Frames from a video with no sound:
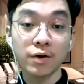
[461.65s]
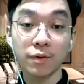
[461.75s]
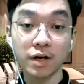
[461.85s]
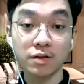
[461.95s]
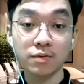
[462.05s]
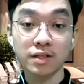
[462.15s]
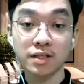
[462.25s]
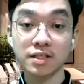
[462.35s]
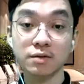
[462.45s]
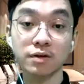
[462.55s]
We are doing
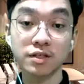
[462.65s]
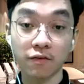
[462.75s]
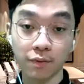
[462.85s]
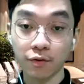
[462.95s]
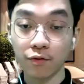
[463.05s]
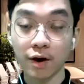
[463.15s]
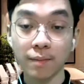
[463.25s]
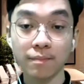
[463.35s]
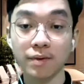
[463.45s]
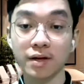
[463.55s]
this series of
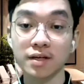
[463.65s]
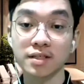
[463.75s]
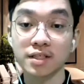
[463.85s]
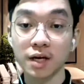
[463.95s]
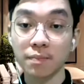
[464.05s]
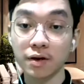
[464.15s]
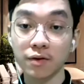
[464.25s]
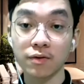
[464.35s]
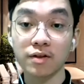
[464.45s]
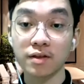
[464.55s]
program because JPO